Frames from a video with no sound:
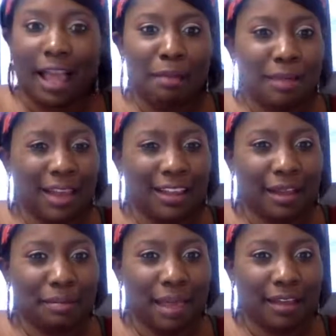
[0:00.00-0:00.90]
I might
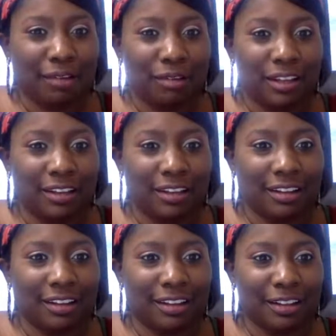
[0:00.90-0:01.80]
come back
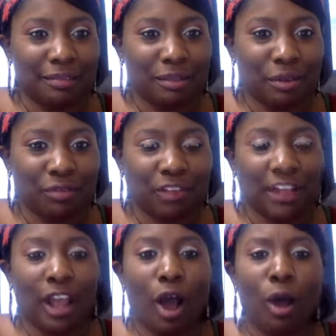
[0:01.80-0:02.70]
on
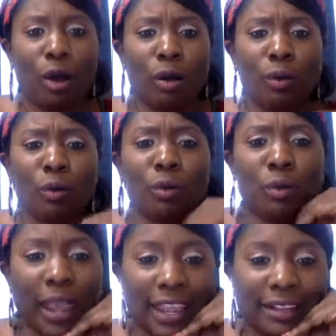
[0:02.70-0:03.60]
Friday. Oh,
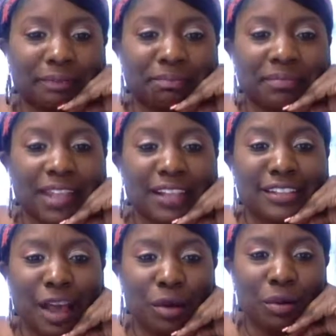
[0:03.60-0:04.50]
wait.
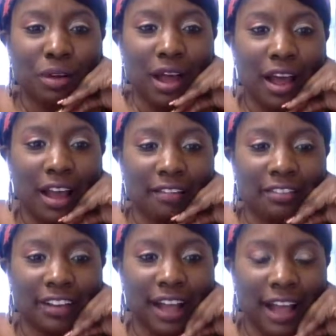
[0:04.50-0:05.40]
So I
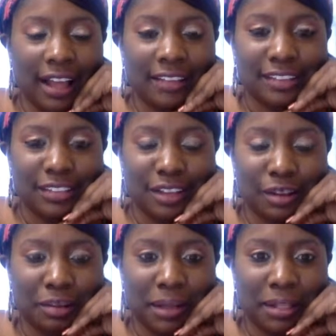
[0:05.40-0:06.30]
forgot to talk
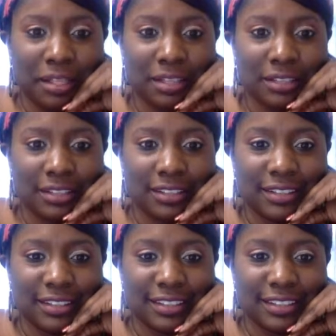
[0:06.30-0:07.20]
about
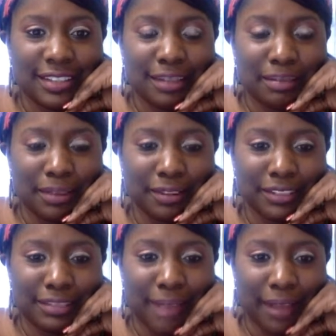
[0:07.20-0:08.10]
this. The bill
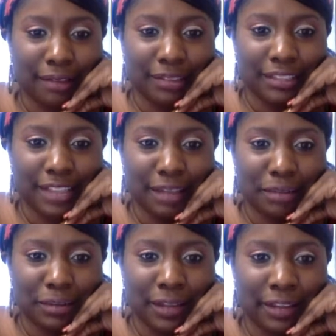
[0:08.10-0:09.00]
is back on the
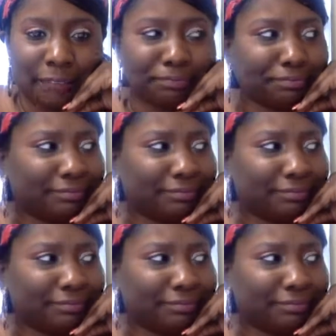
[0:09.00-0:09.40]
table now.